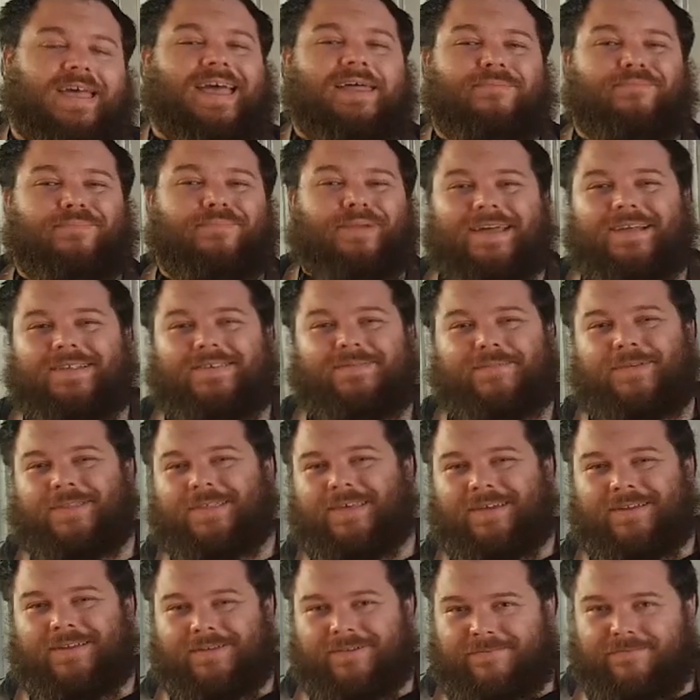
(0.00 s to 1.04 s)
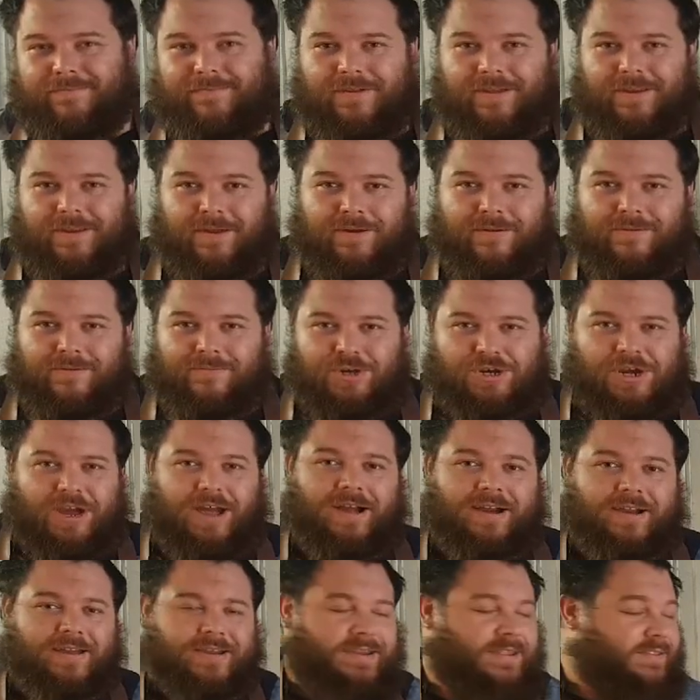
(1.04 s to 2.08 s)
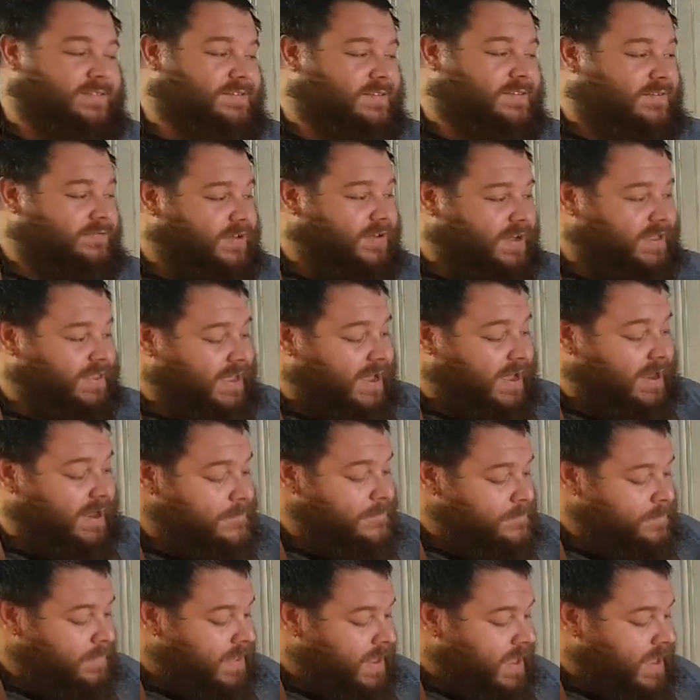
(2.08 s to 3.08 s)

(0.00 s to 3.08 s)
and bladesmithing, jargon and stuff like that.